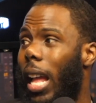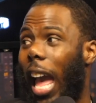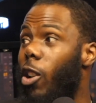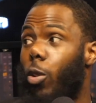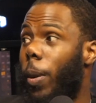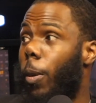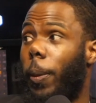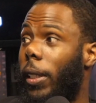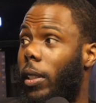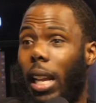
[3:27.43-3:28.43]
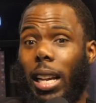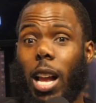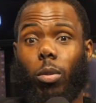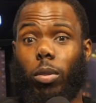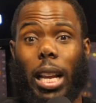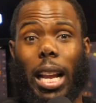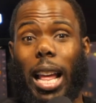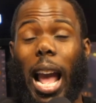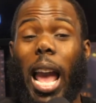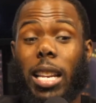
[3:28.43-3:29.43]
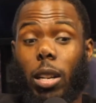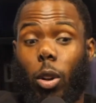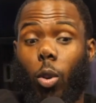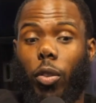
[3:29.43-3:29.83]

I don't people please. Like I had to go,